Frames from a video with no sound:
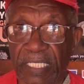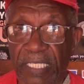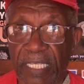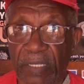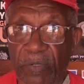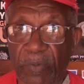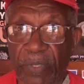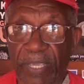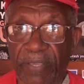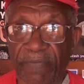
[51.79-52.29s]
He
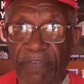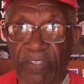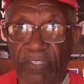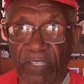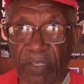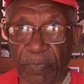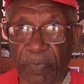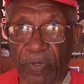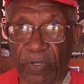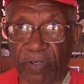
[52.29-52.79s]
was very
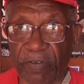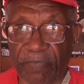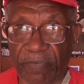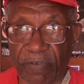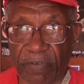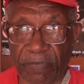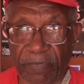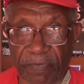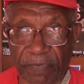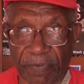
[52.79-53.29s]

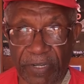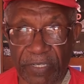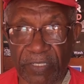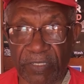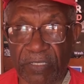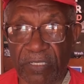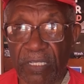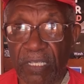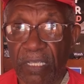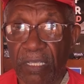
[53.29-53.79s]
instrumental
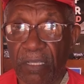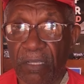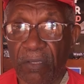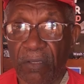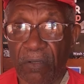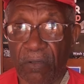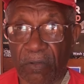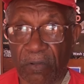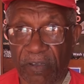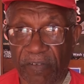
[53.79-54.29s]
in
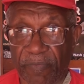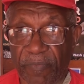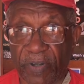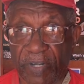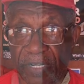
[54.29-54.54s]
some of the